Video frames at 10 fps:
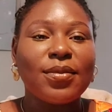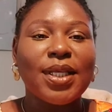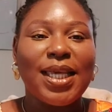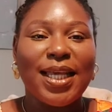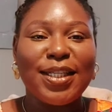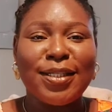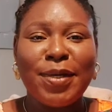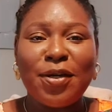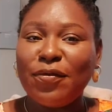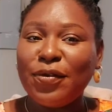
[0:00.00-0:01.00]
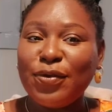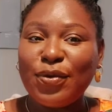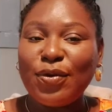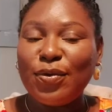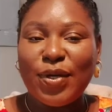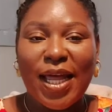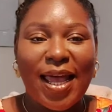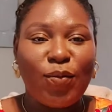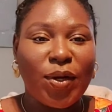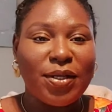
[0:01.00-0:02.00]
Yes, many of you do not know
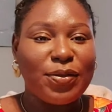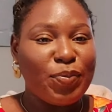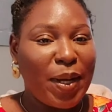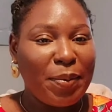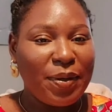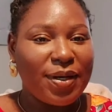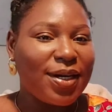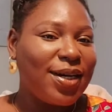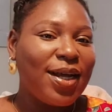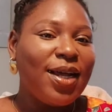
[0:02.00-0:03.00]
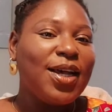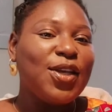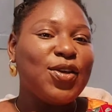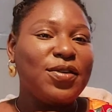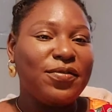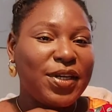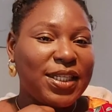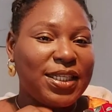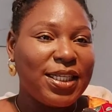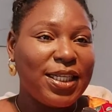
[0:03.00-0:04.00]
that I went to Babcock
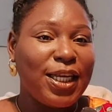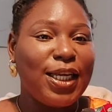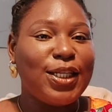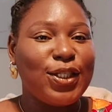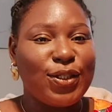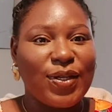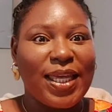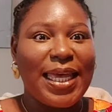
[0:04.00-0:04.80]
University in Ilishan.